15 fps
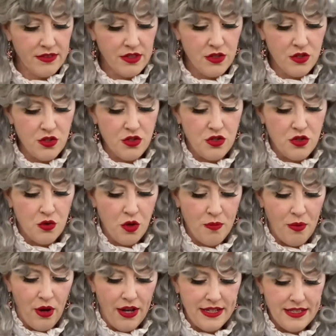
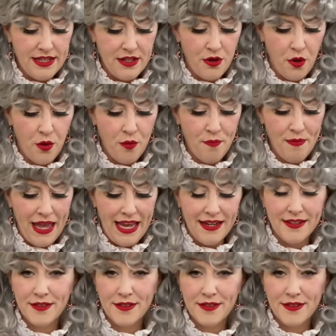store-bought and homemade.